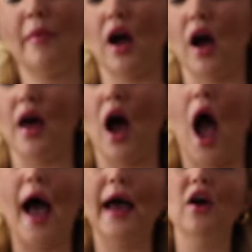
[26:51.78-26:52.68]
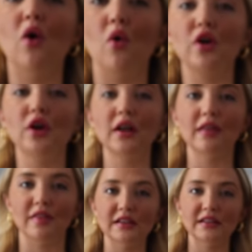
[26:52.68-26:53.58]
Oh my God, I
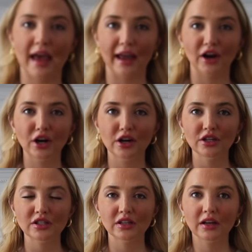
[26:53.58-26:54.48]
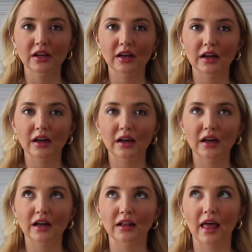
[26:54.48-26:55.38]
ordered these hangers
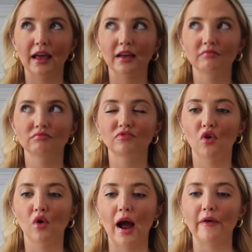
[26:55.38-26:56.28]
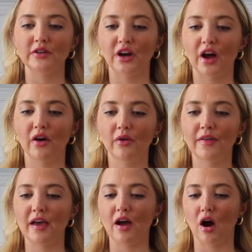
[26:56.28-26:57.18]
like four hours ago
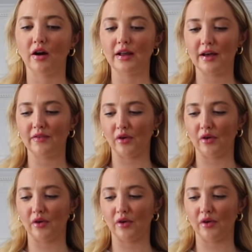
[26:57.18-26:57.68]
and they already have